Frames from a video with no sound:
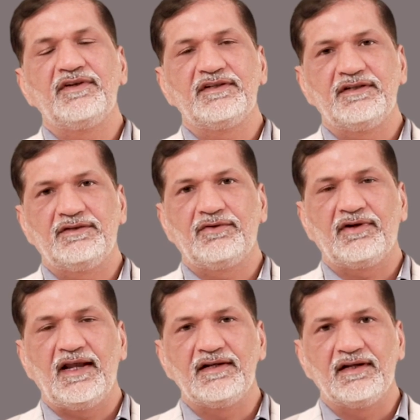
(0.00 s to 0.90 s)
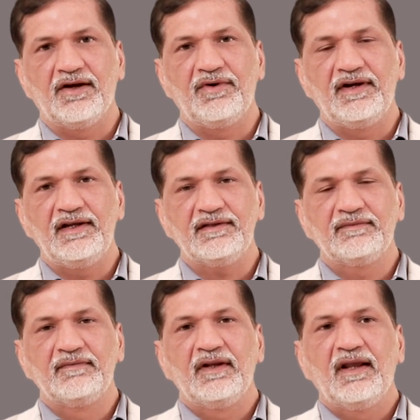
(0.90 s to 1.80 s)
which is utilized nowadays.
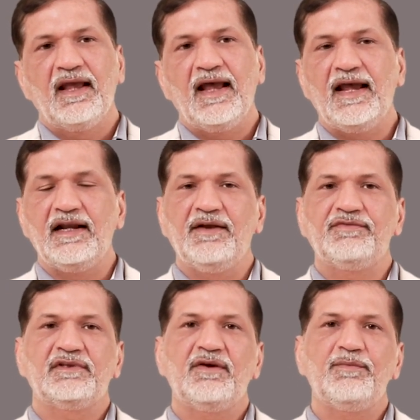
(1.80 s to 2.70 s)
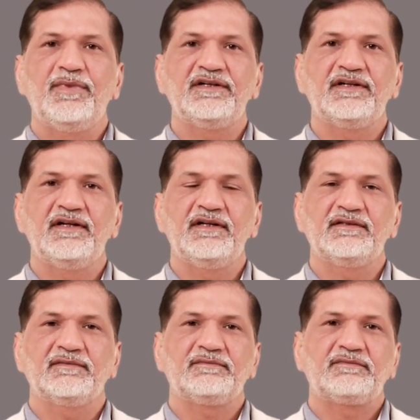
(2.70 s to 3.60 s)
And if some patient is